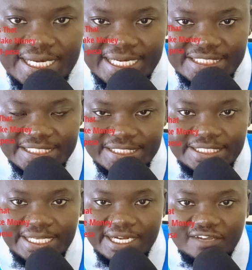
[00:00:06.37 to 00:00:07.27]
are
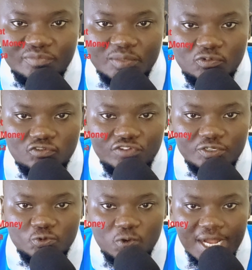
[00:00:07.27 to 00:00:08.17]
legit and have been
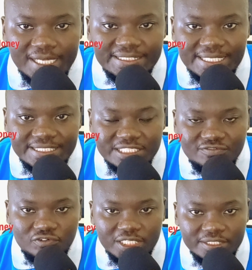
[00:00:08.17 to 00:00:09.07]
proven to work
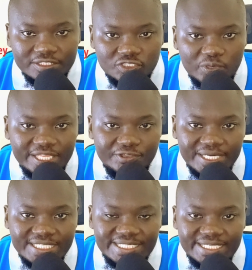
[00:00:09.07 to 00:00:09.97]
successfully. So whether
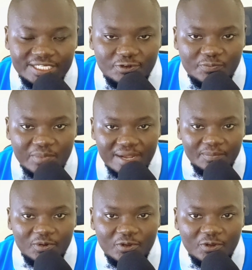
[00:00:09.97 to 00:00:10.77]
you're a stay-at-home mom